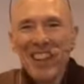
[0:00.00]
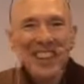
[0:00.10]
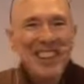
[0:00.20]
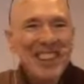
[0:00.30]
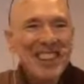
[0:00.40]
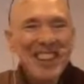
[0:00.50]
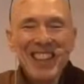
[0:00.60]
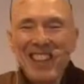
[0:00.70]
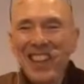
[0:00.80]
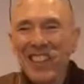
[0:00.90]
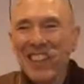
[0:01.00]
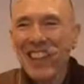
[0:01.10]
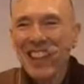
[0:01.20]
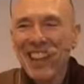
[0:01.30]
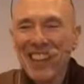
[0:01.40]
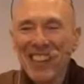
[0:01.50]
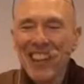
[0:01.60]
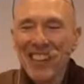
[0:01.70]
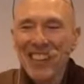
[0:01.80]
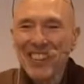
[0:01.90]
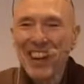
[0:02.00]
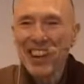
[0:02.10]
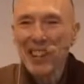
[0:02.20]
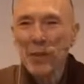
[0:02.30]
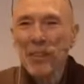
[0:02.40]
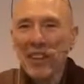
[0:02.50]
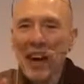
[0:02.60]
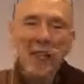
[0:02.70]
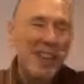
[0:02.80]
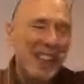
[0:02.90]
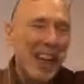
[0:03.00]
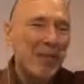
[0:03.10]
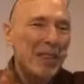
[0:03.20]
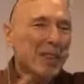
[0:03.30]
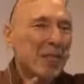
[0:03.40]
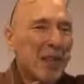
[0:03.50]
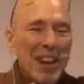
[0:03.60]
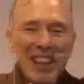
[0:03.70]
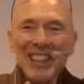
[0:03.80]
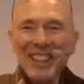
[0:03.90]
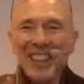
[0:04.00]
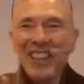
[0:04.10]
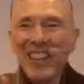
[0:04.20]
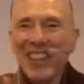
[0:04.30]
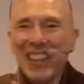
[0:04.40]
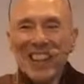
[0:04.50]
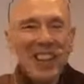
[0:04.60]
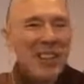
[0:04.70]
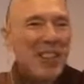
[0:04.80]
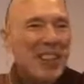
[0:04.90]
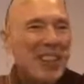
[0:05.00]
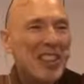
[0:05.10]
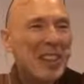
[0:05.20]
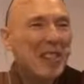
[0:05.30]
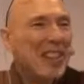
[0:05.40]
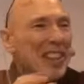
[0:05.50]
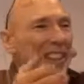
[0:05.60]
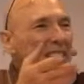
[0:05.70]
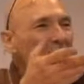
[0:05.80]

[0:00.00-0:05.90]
one could see that they would think it rather strange, but now he's come as a monk, so why should they faint?